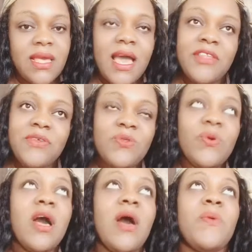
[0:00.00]
I don't know
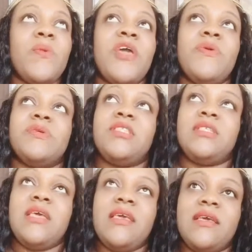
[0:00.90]
how where you're
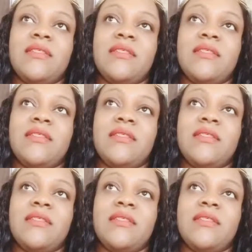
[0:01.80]
staying